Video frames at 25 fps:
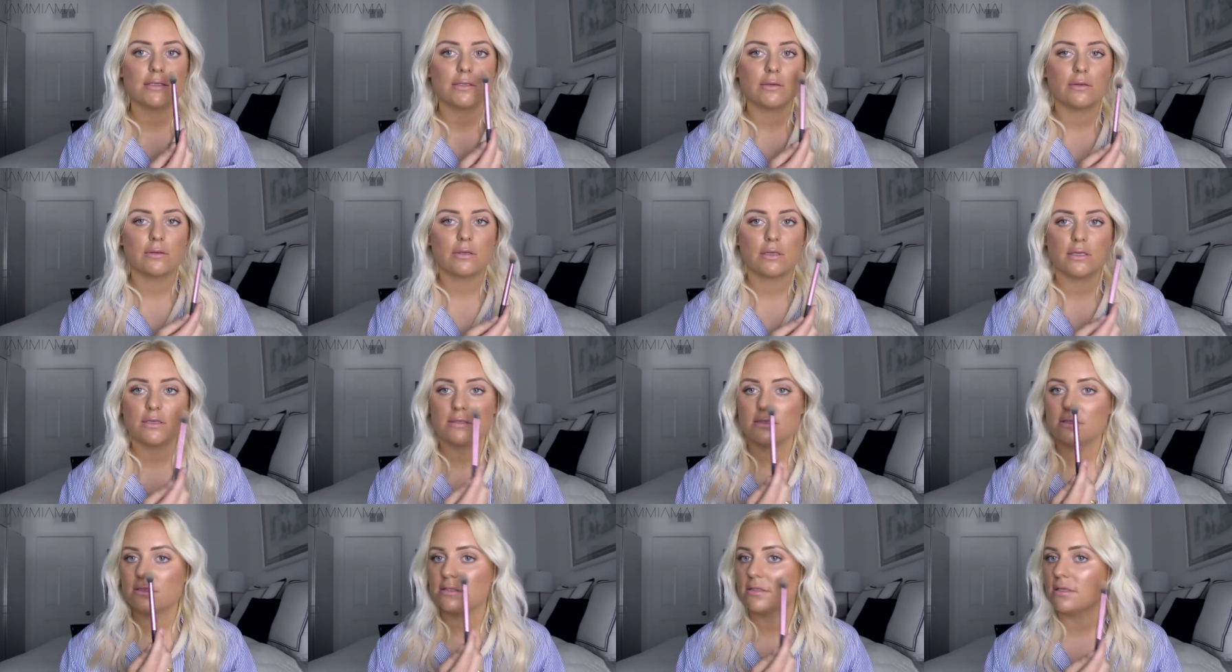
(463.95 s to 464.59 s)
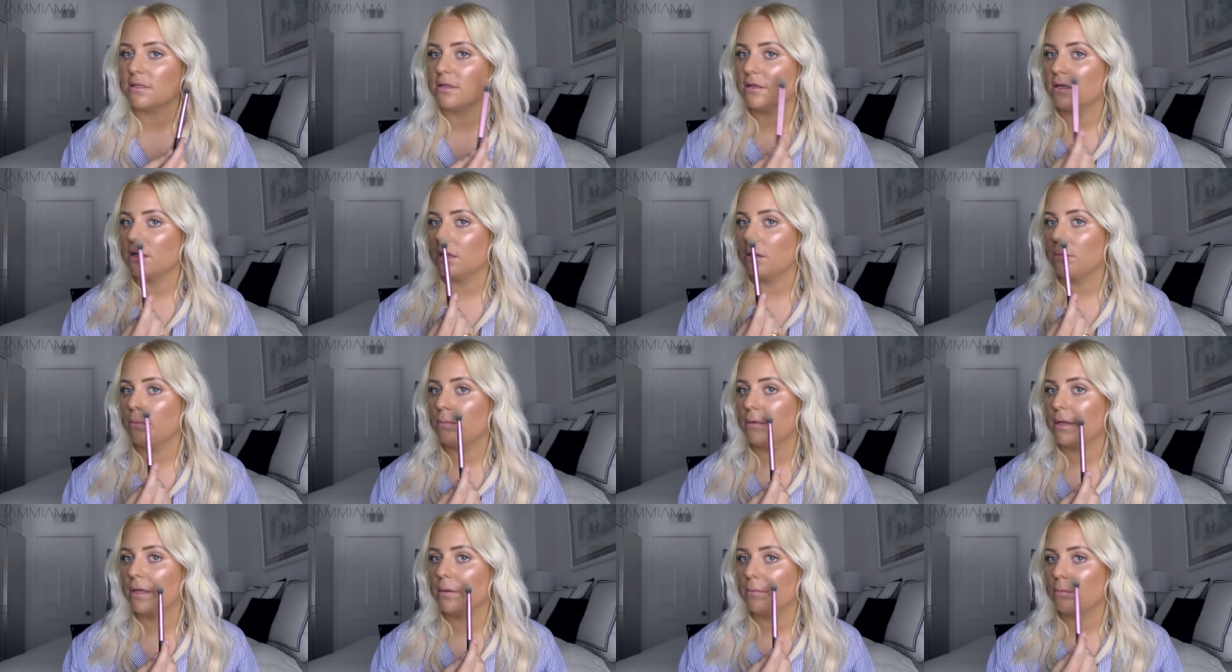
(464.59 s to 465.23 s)
So this is a little
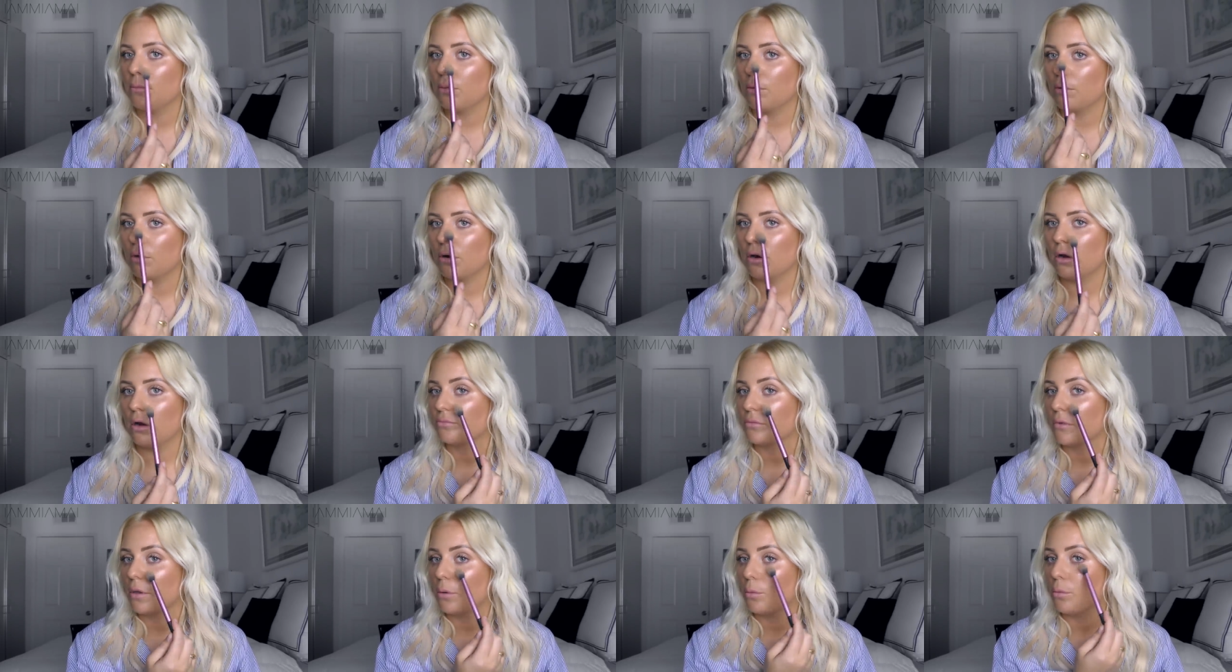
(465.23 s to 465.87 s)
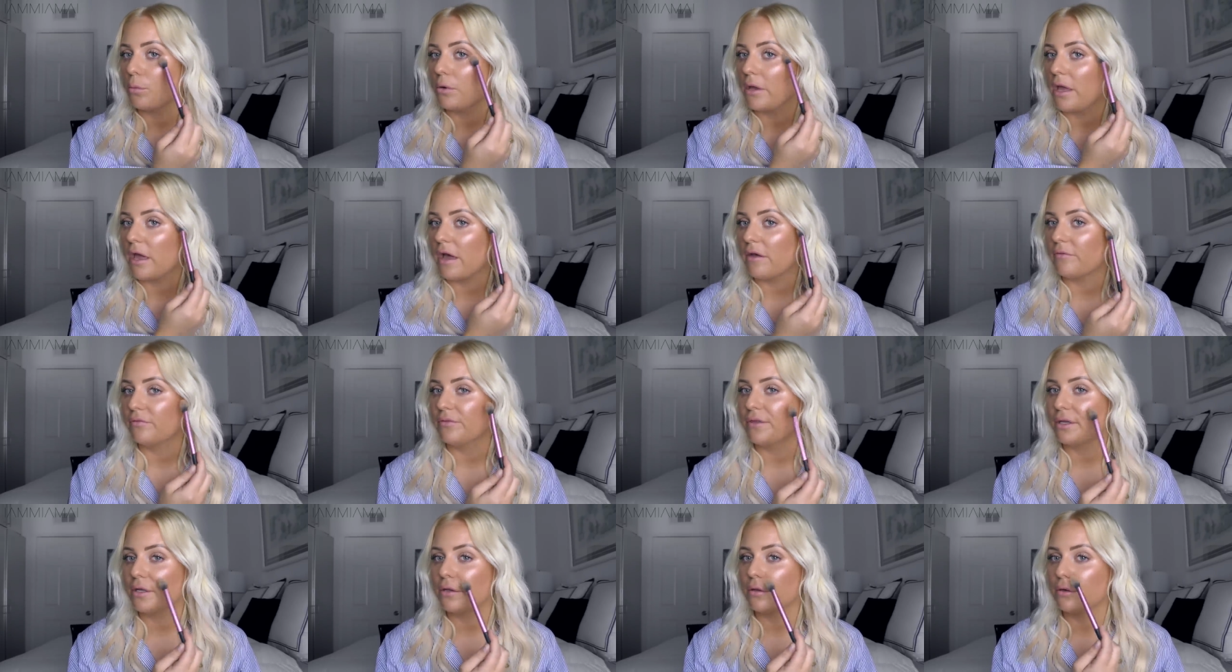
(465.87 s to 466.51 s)
bit more, we
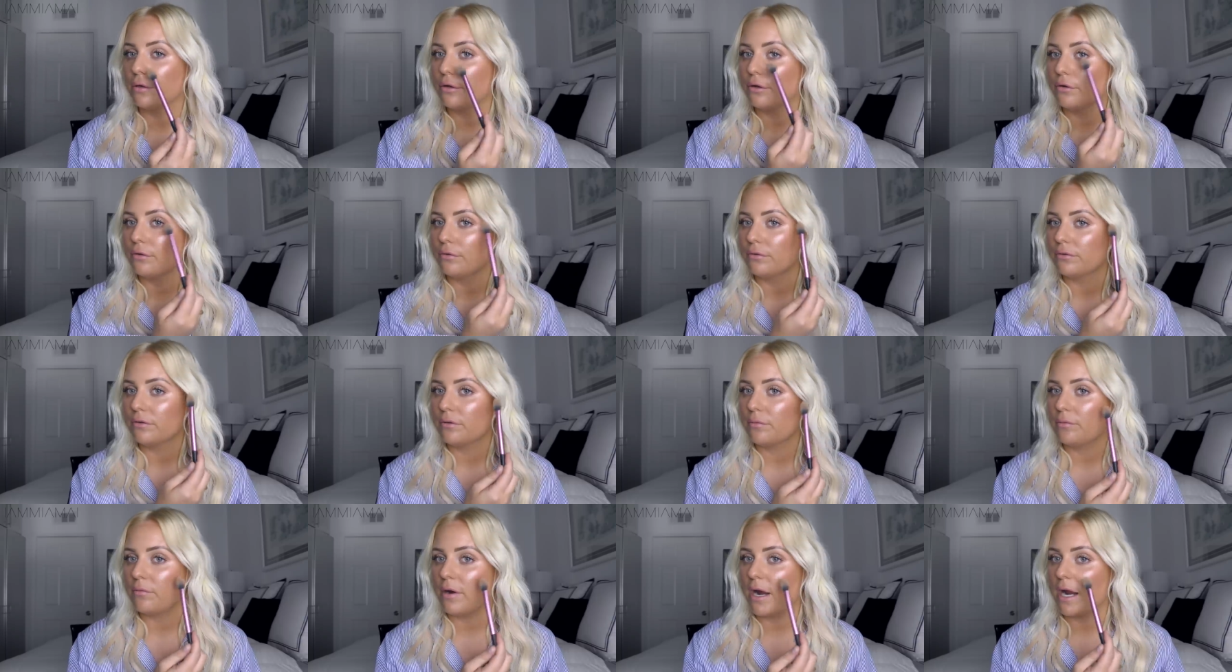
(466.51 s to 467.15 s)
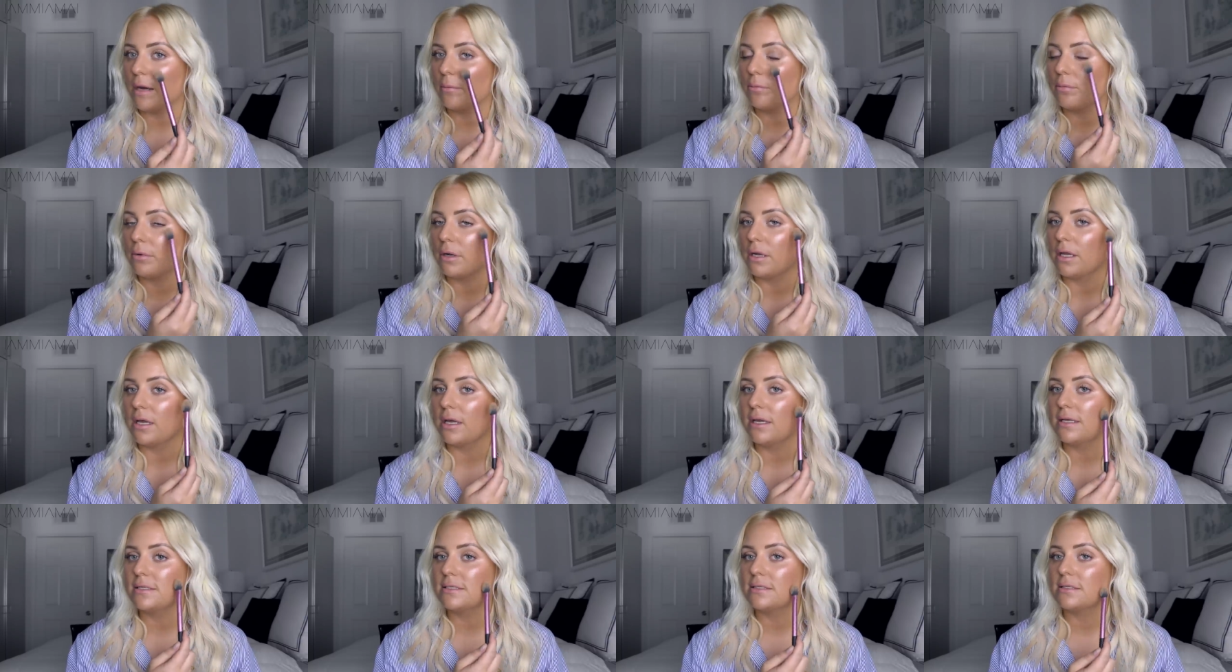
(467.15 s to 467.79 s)
have the glow the right
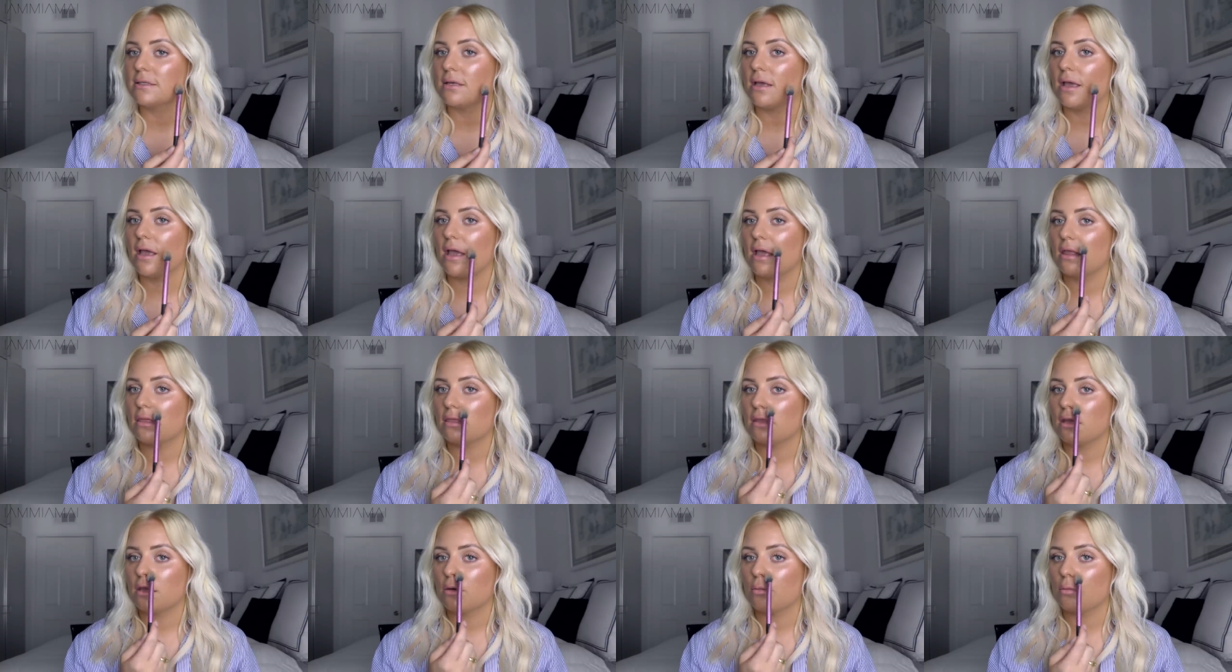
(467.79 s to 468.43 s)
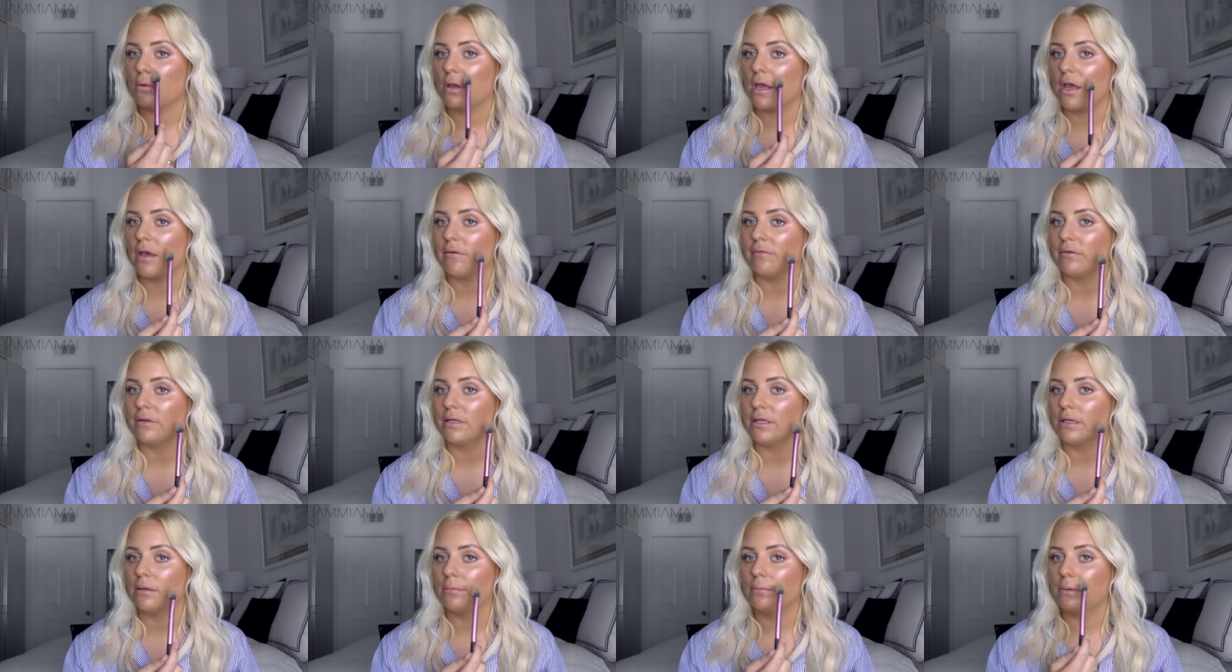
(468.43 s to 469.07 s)
place and then we have a
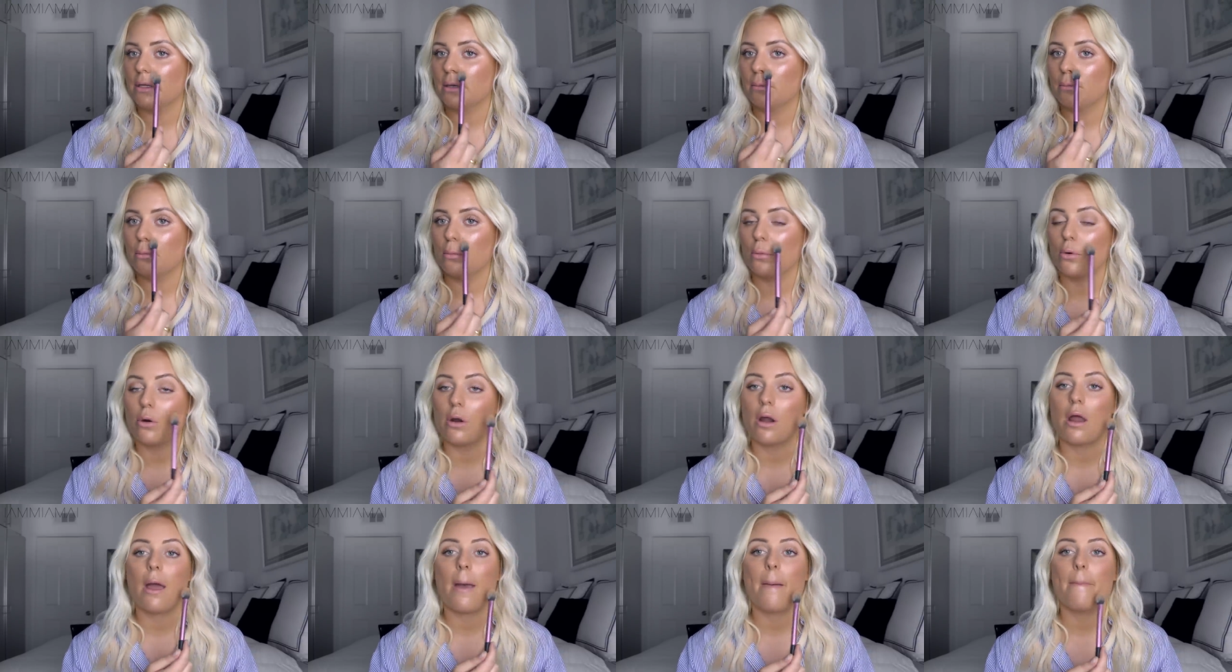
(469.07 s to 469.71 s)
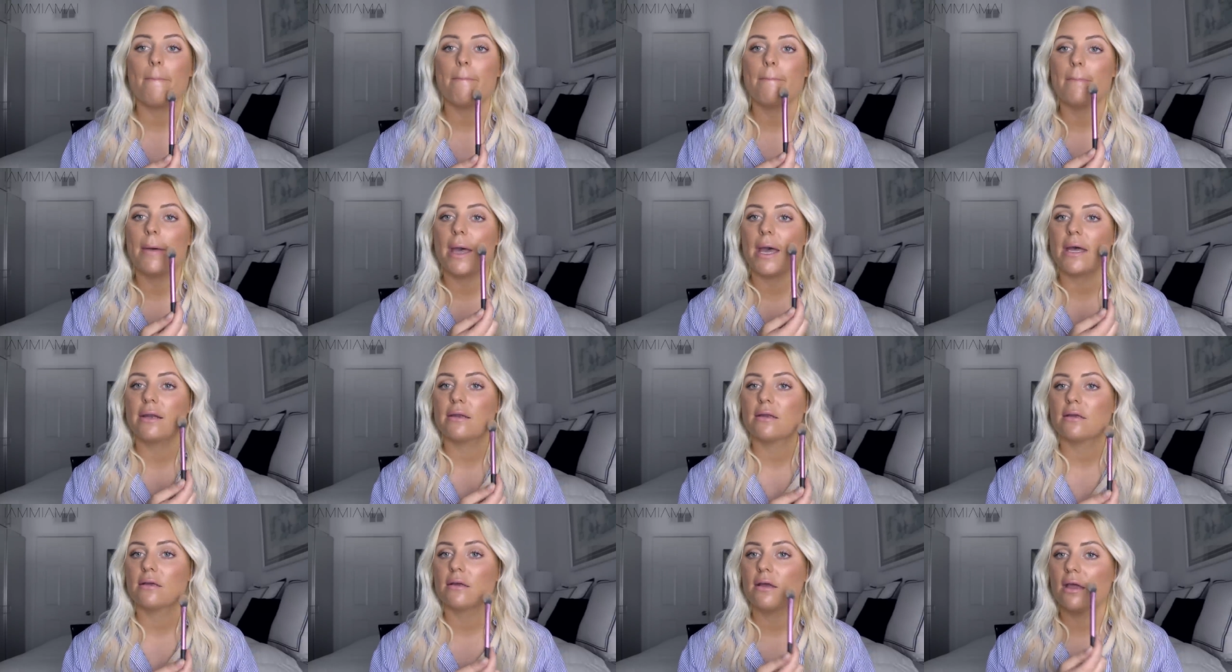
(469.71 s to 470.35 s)
little bit more
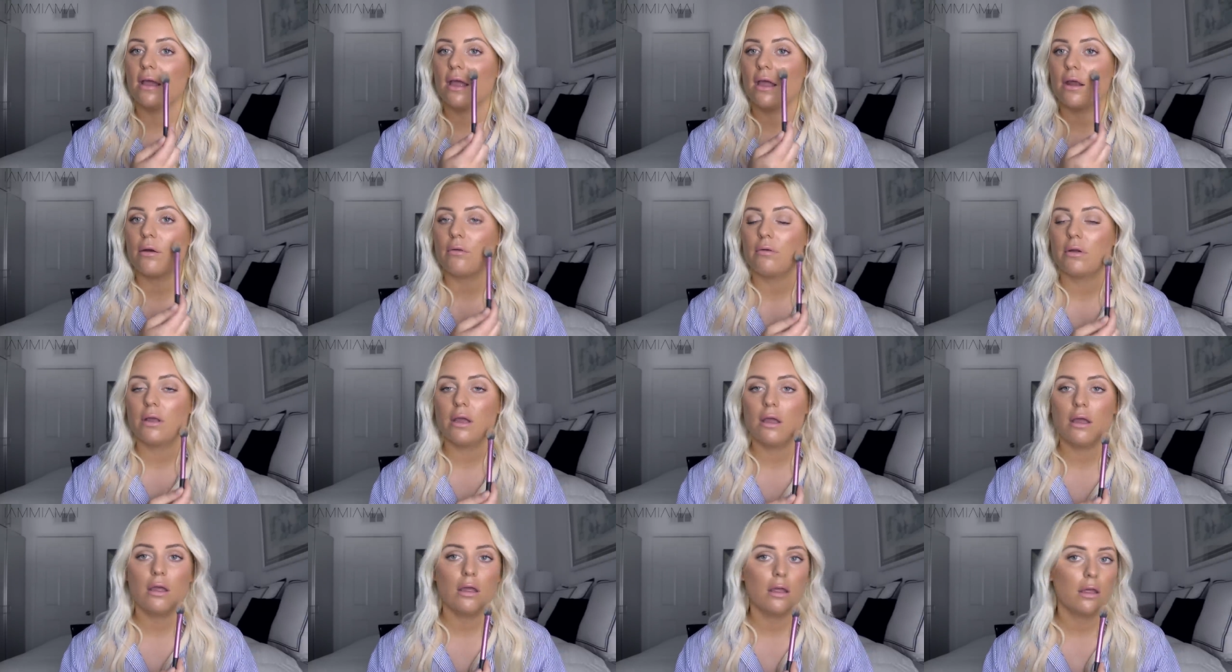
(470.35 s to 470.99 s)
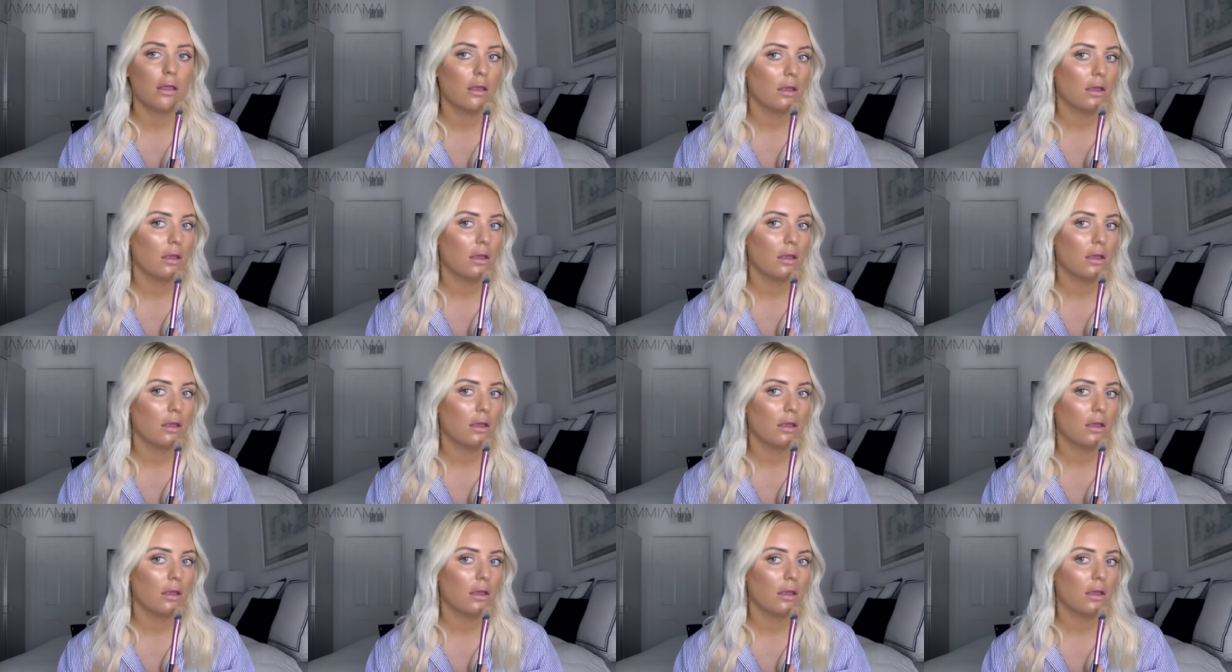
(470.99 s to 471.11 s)
matte area